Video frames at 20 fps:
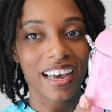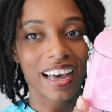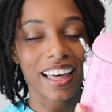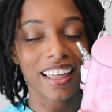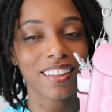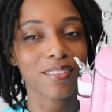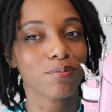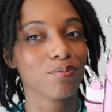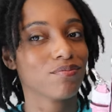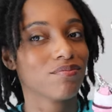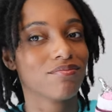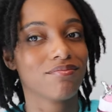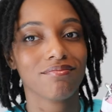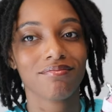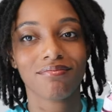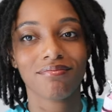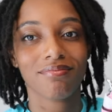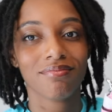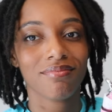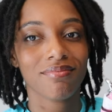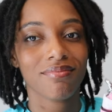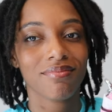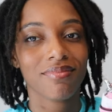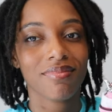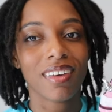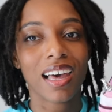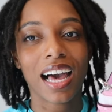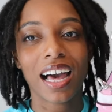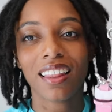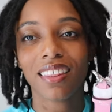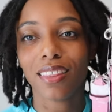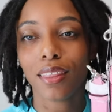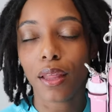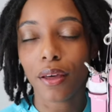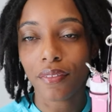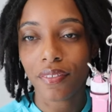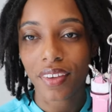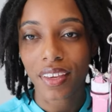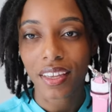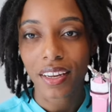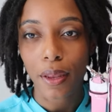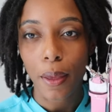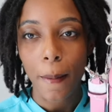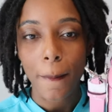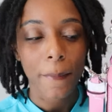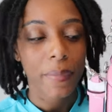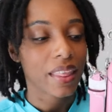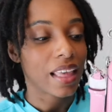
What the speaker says: I love it.